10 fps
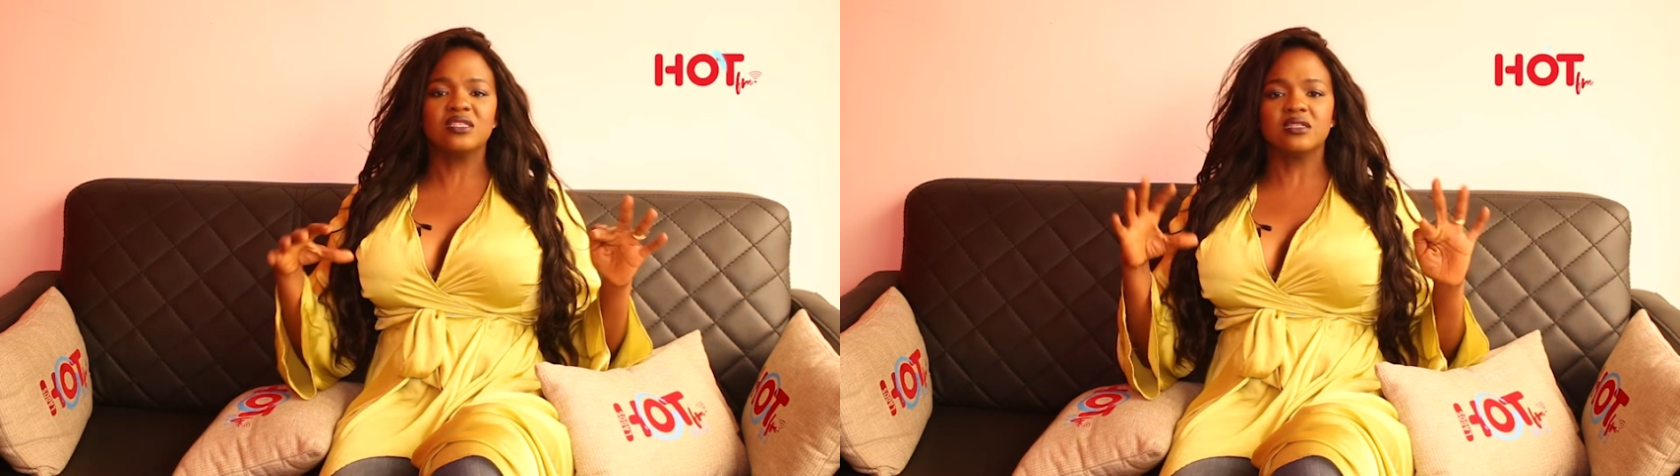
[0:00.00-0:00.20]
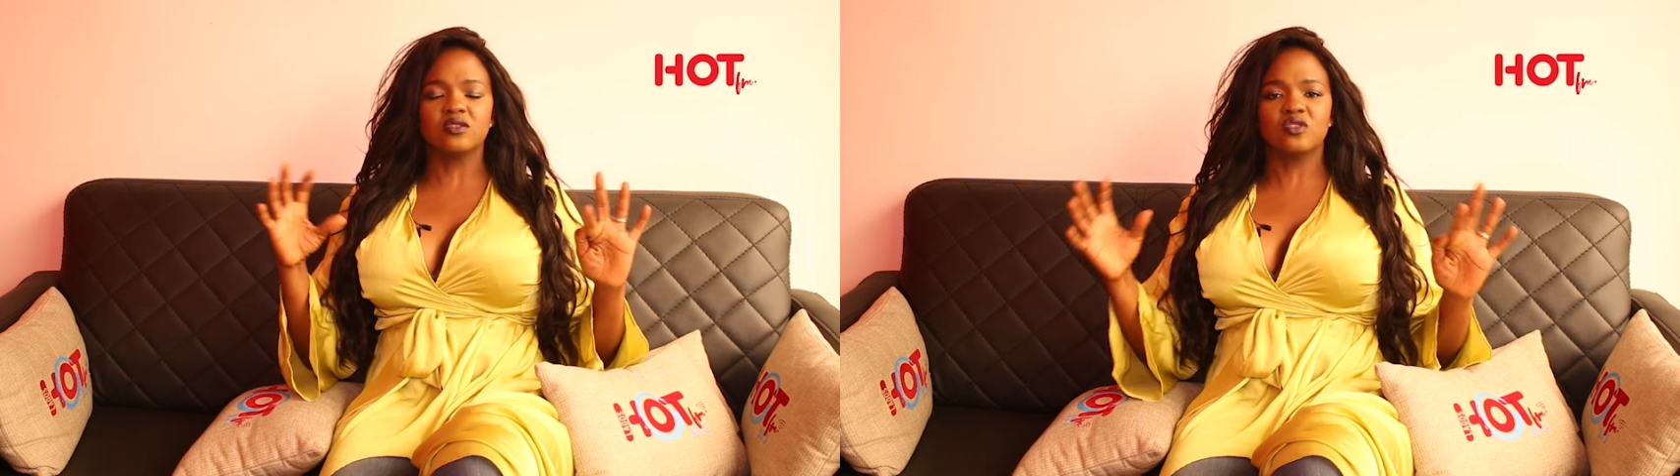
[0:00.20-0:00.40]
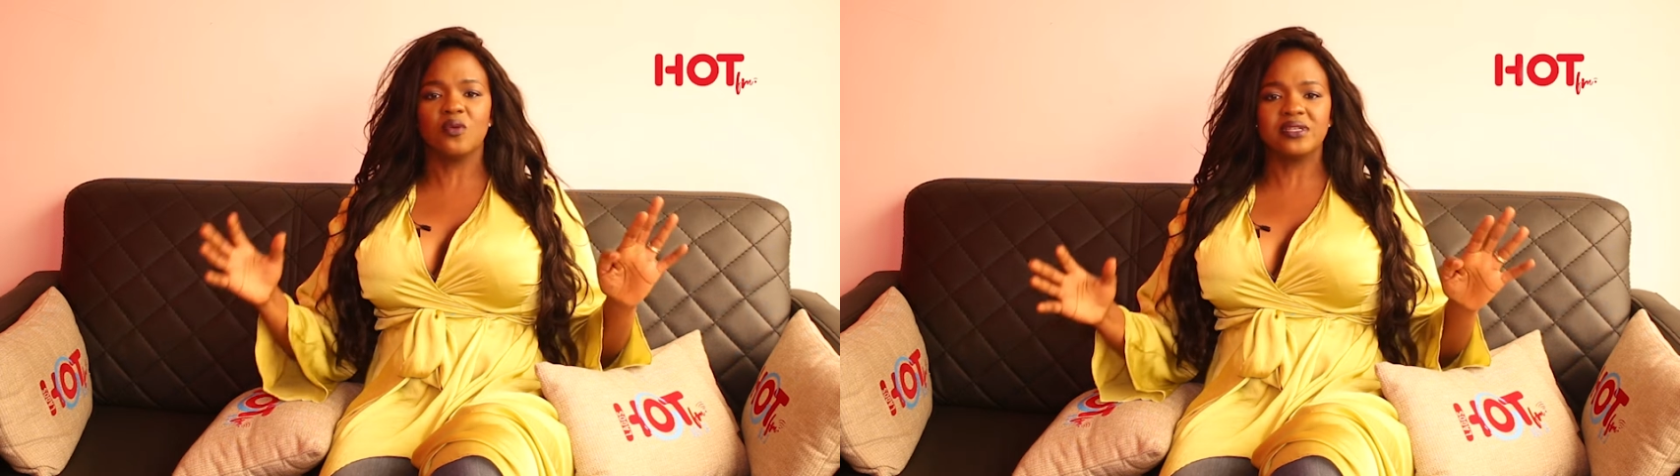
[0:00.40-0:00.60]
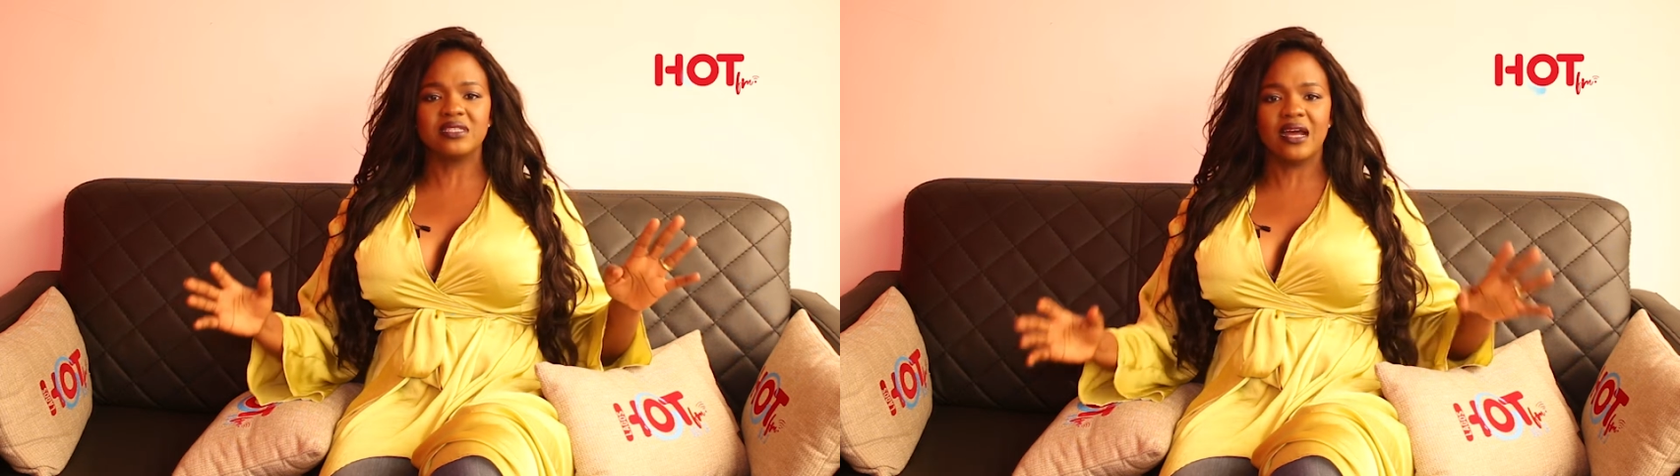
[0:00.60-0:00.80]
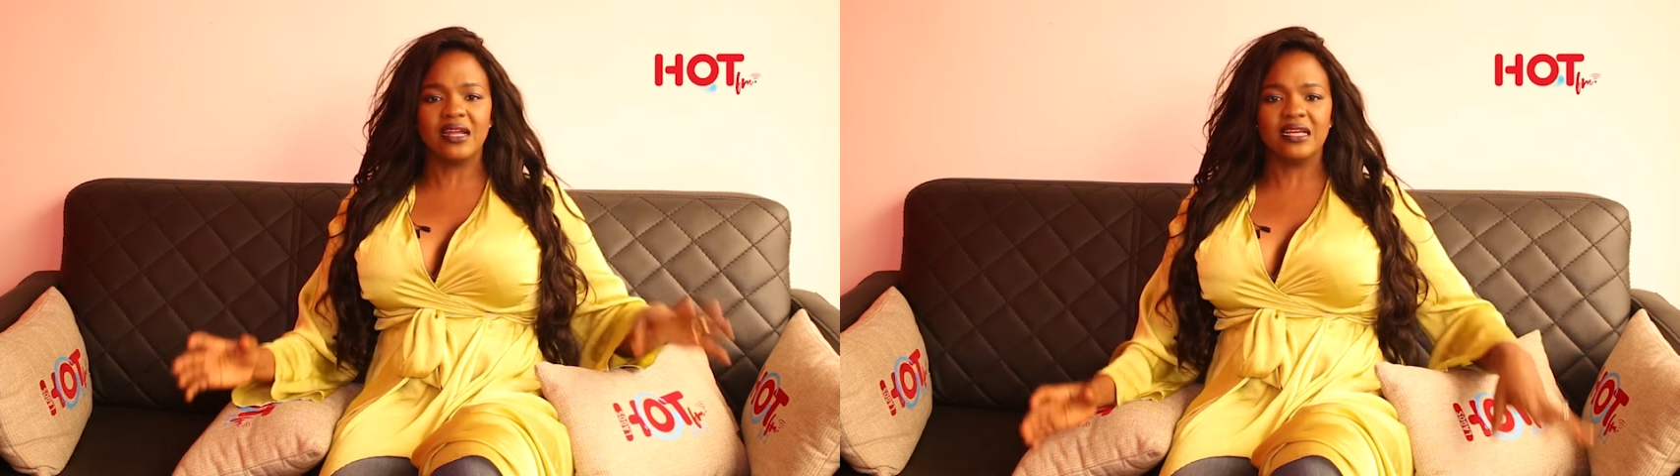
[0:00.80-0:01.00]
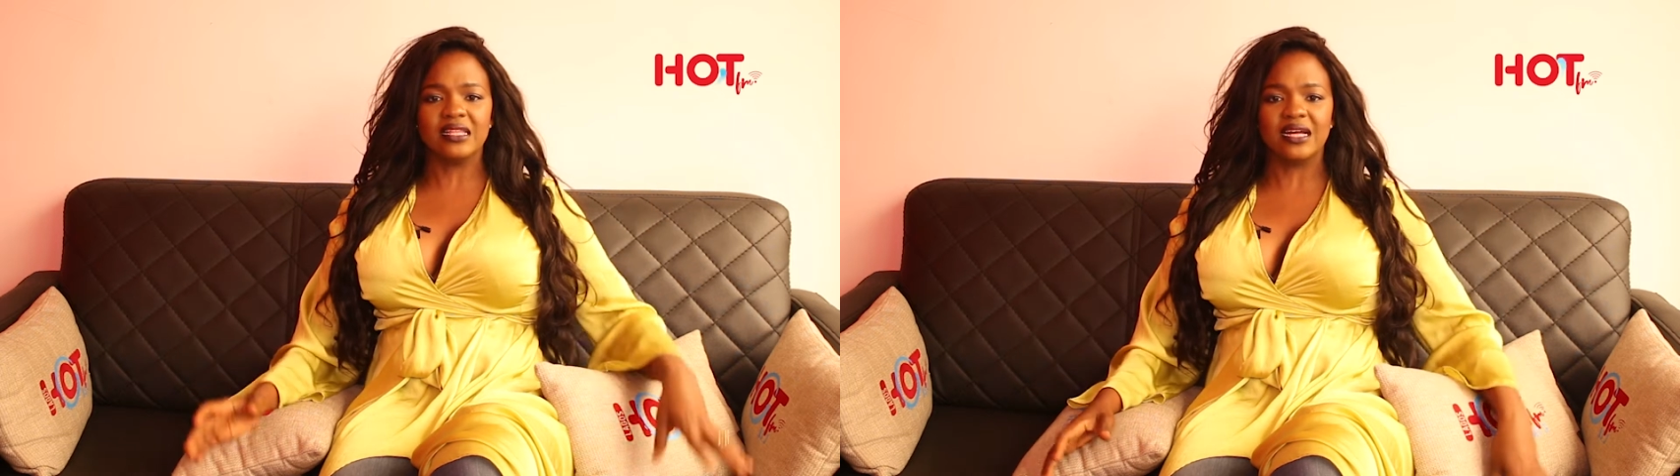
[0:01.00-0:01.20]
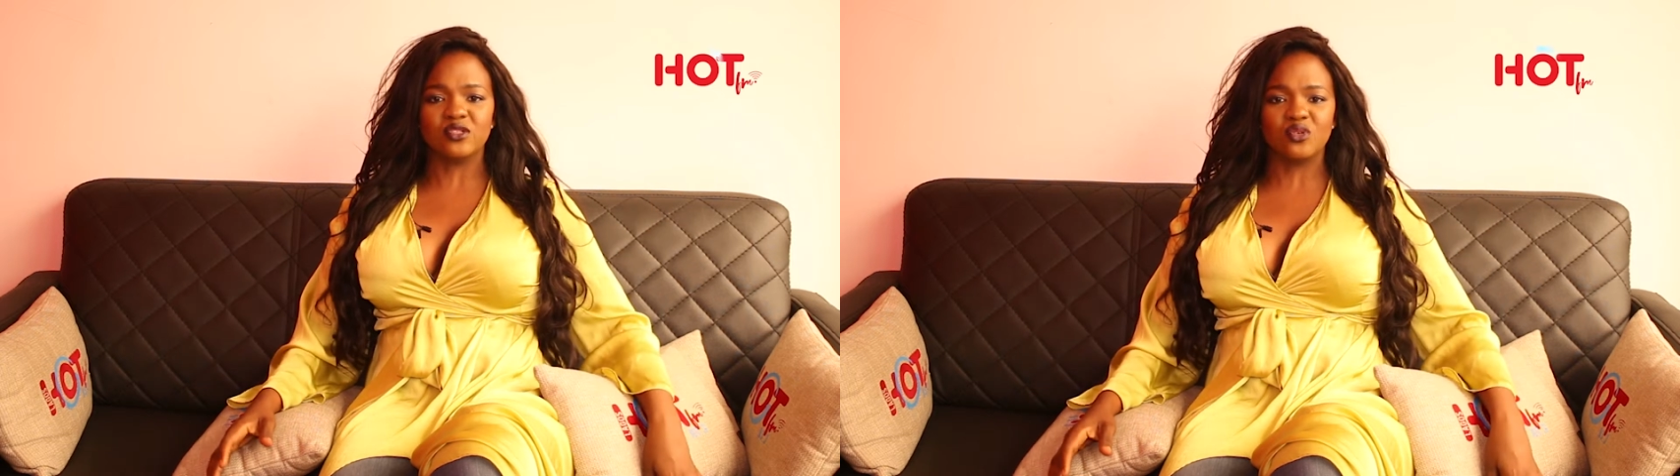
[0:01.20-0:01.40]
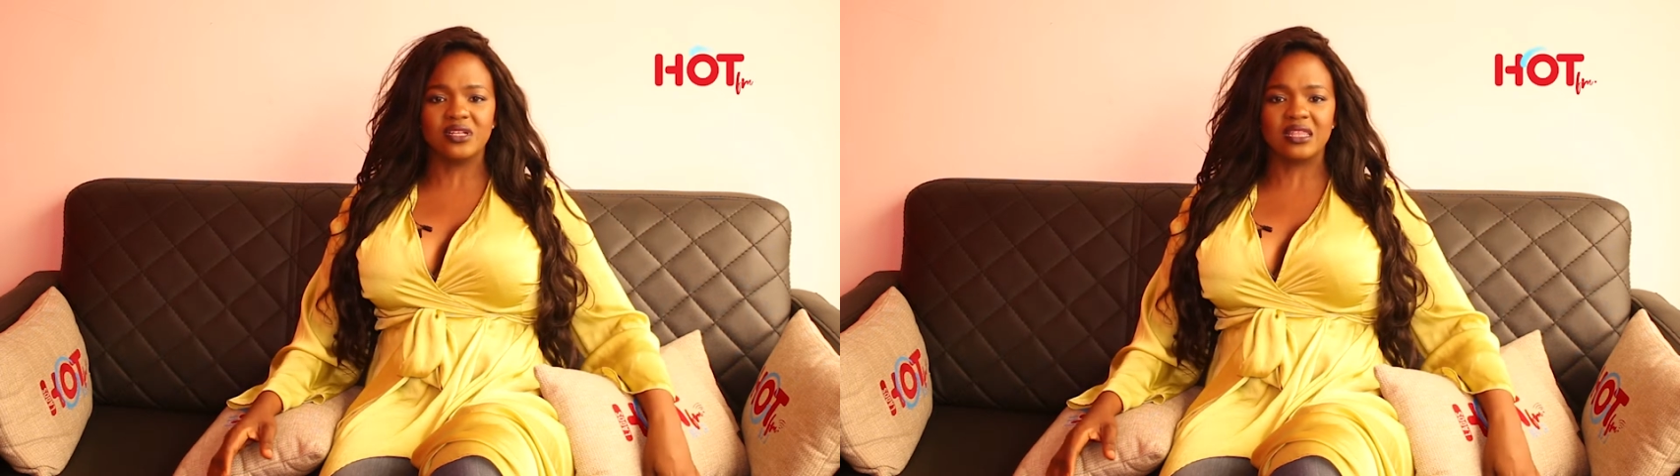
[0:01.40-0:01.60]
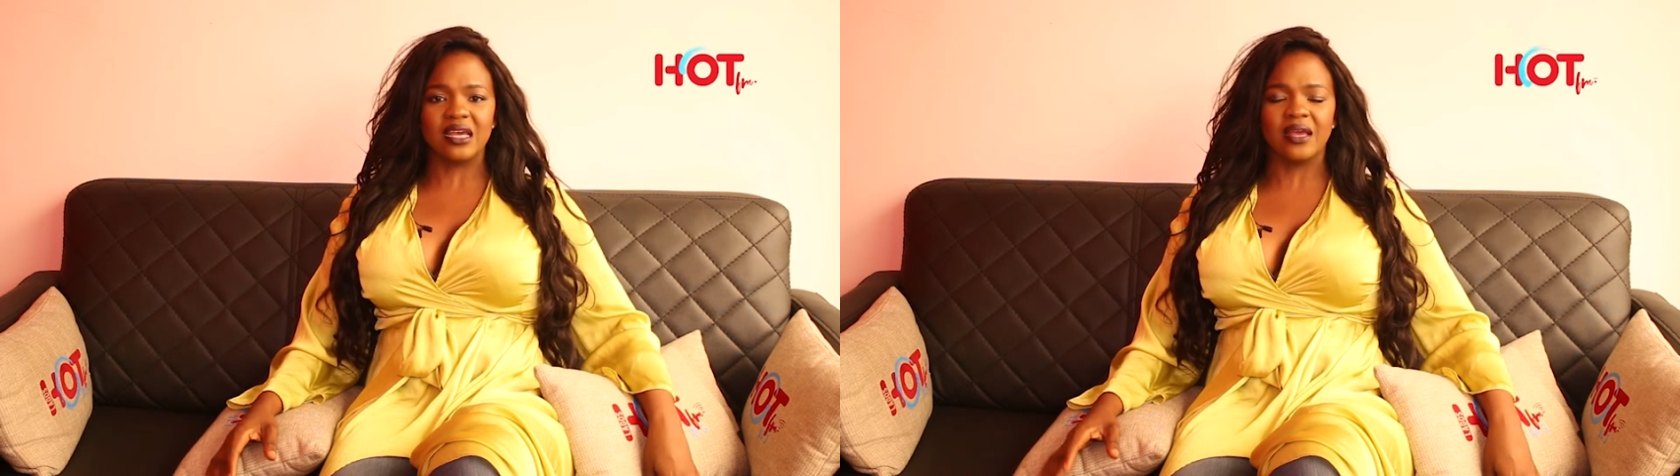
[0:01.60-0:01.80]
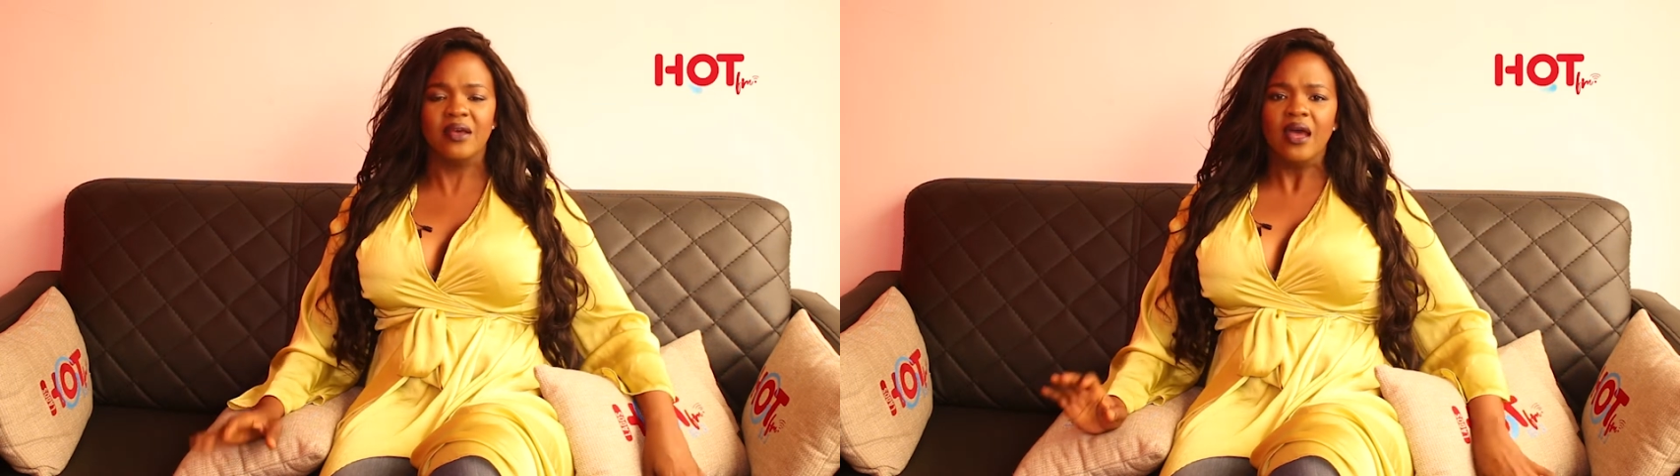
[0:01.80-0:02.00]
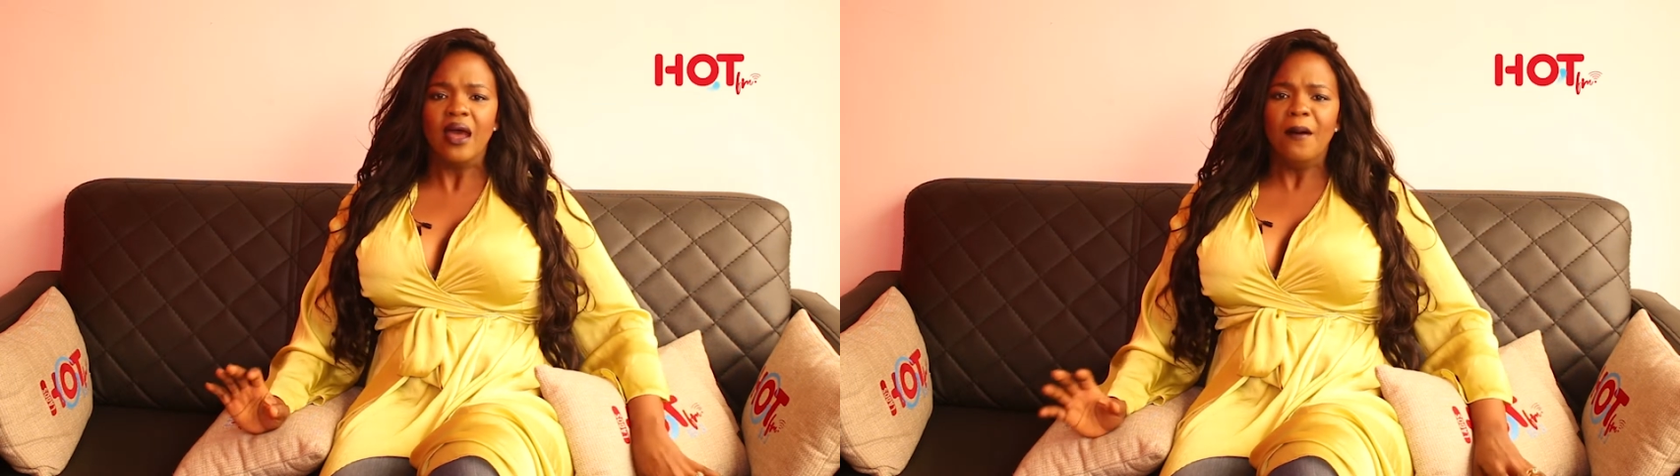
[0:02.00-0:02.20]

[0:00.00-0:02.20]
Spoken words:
this is so exciting, that sort of thing.